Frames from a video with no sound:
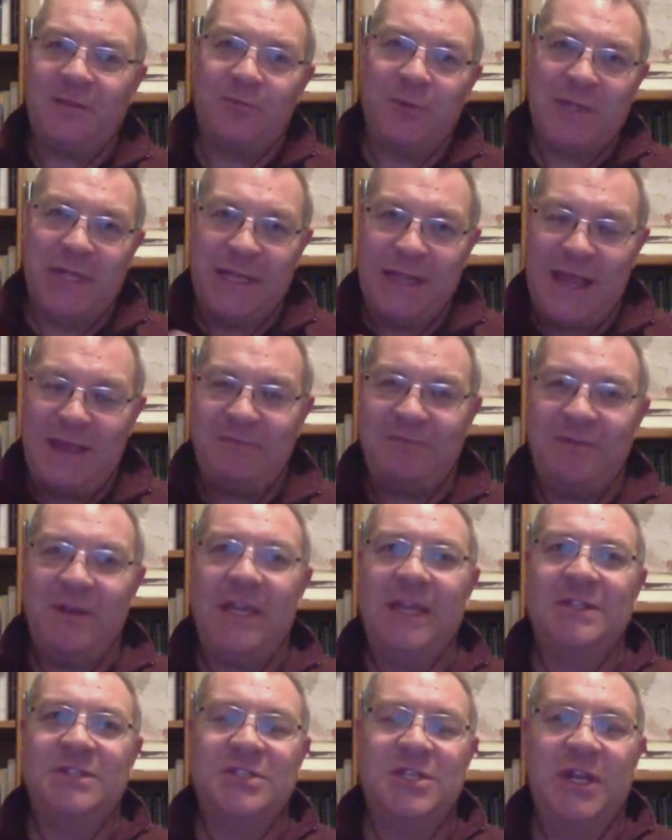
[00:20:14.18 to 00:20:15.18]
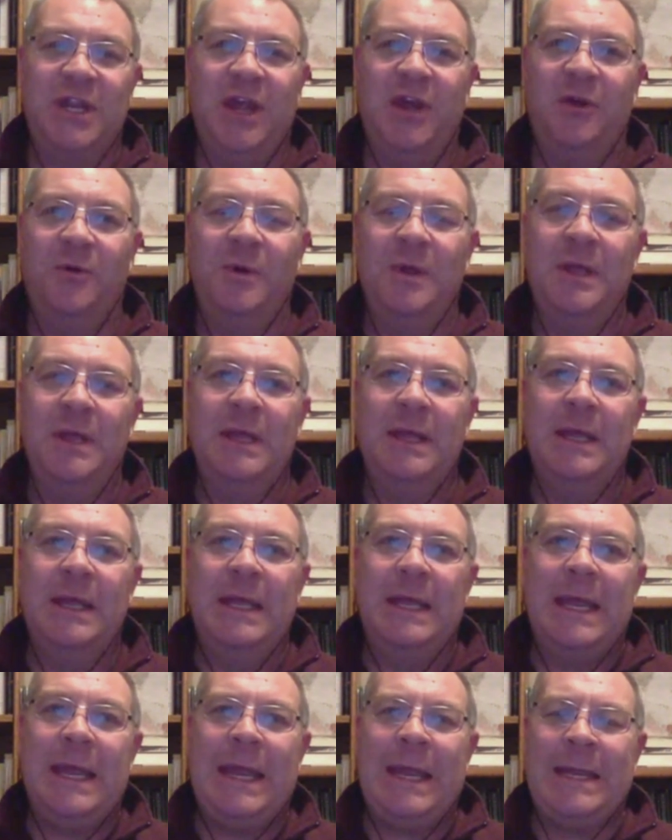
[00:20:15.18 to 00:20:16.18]
what the left needs to know.
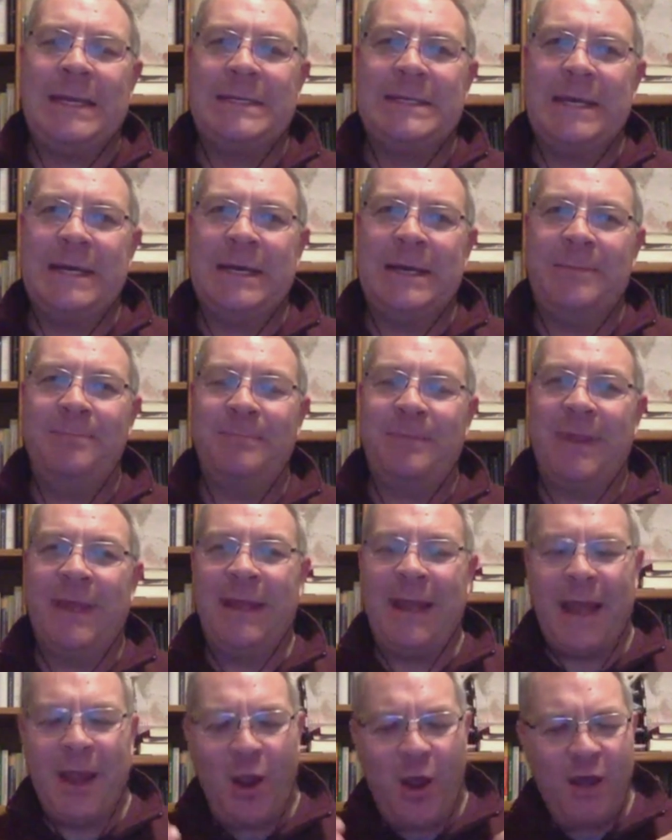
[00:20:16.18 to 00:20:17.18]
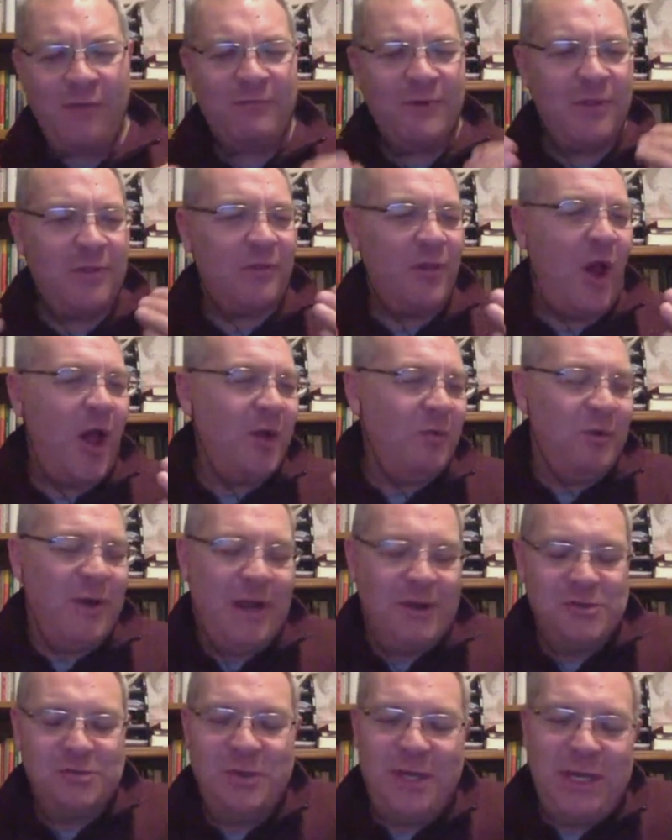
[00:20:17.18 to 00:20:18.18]
And I often thought when I
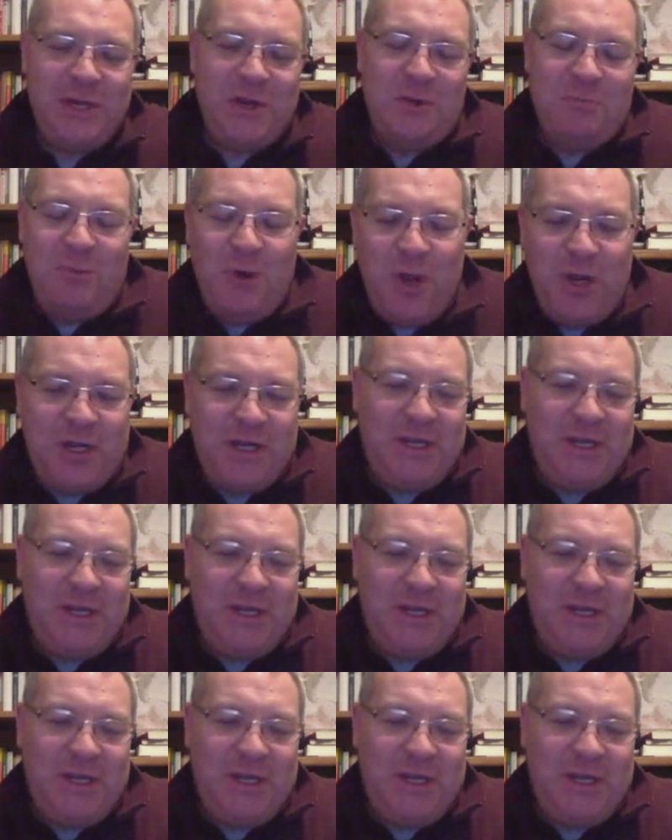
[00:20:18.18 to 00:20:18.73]
was reading your book,